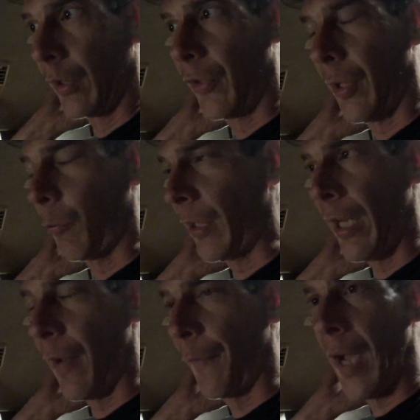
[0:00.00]
because we
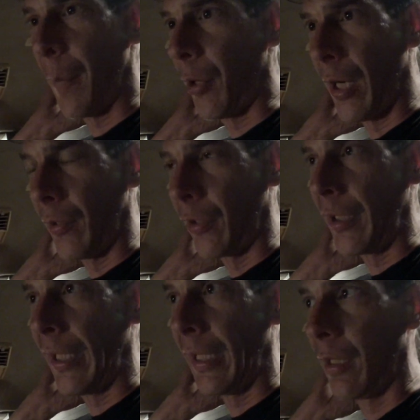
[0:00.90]
didn't have fiber out there
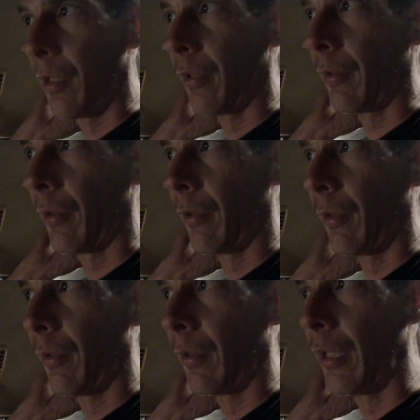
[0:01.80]
yet and
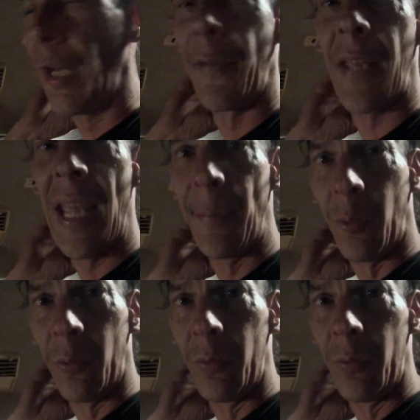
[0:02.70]
didn't have cable